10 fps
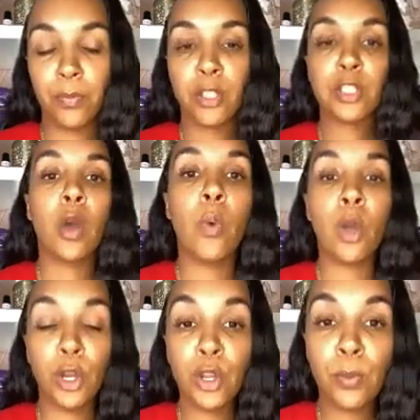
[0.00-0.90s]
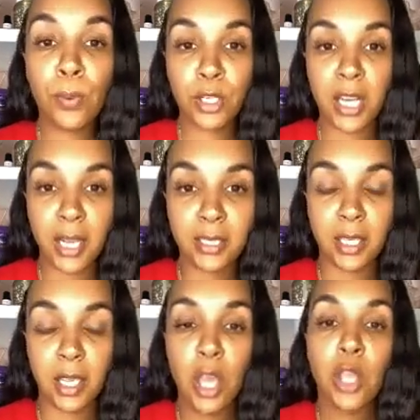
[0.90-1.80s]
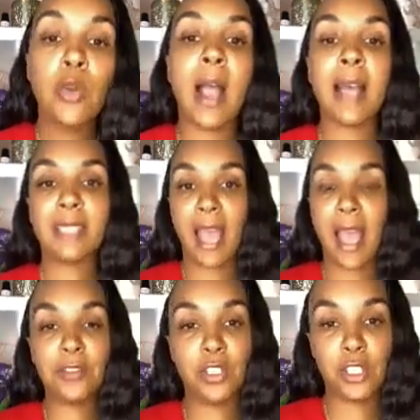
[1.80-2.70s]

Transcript: So what are you projecting? You guys have to